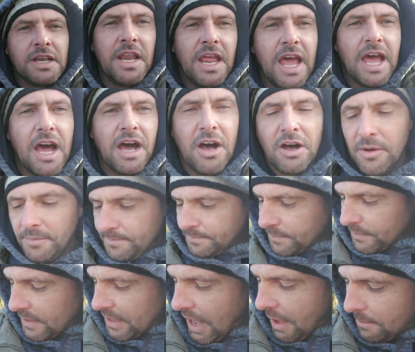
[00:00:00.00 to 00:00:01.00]
Now,
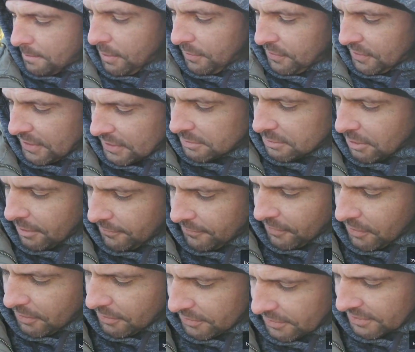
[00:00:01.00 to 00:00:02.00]
I put this roof
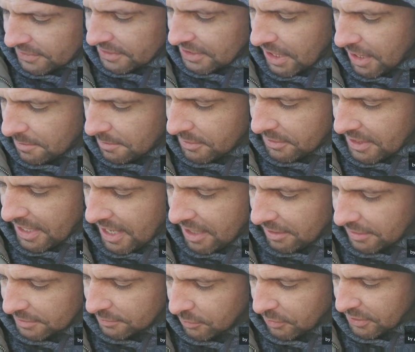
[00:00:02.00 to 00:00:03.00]
on in the summer.
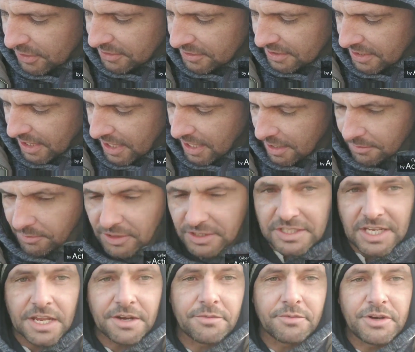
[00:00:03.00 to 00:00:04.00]
Now it's winter time. We
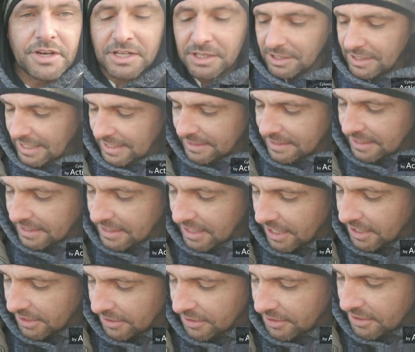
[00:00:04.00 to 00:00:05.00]
decided to re-clean the
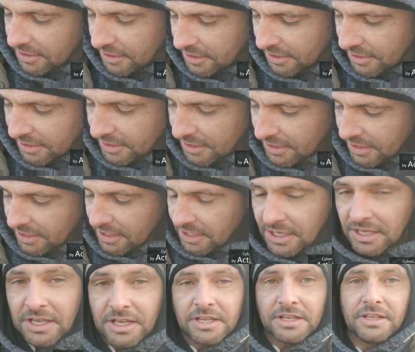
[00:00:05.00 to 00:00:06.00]
gutters.
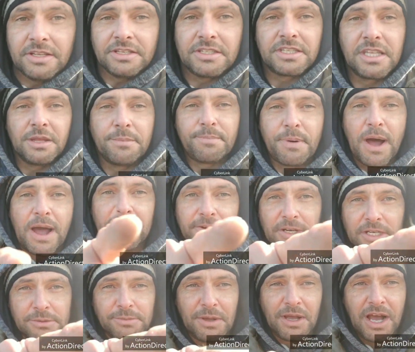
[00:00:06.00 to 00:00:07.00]
You see the pine
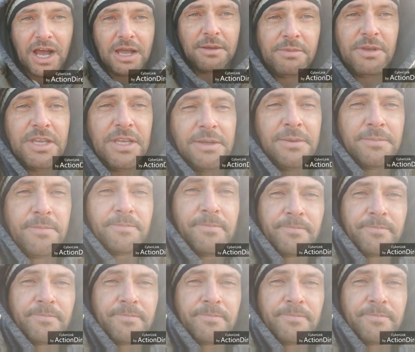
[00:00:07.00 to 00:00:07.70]
trees behind me?